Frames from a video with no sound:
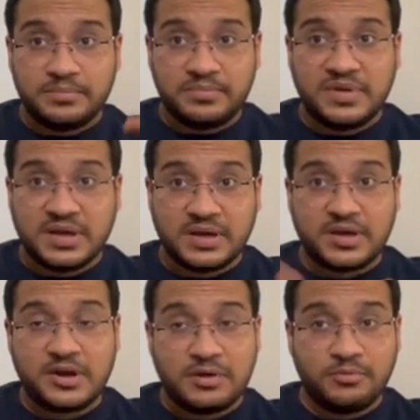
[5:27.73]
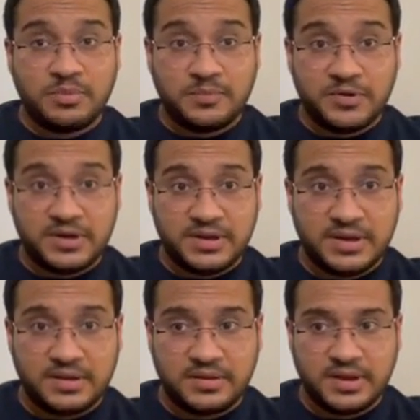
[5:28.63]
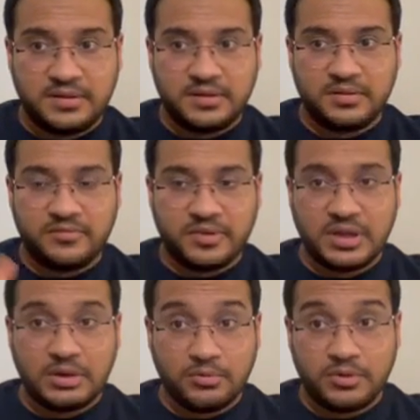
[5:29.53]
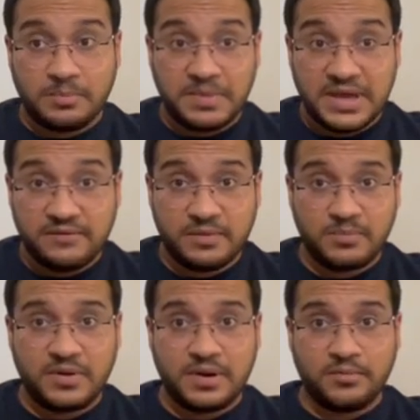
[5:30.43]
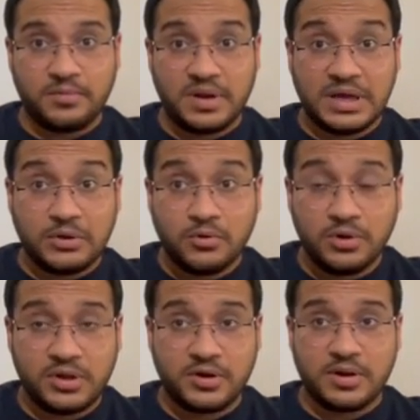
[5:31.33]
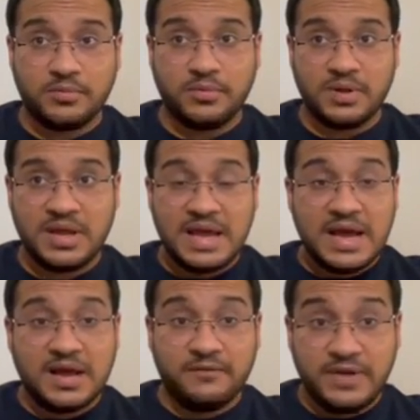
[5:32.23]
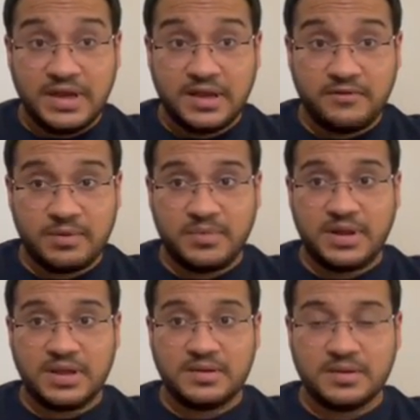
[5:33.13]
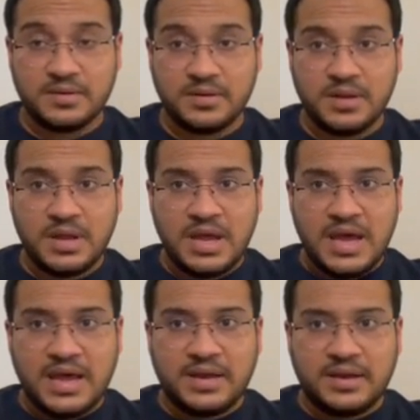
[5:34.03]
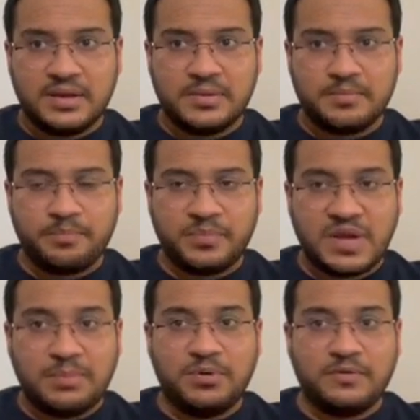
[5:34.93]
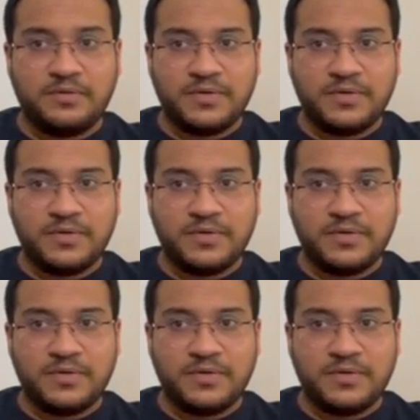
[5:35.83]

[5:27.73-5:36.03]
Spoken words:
the crown preparation exercises, which include the PFM crown, a gold crown, a veneer fabrication, and a couple of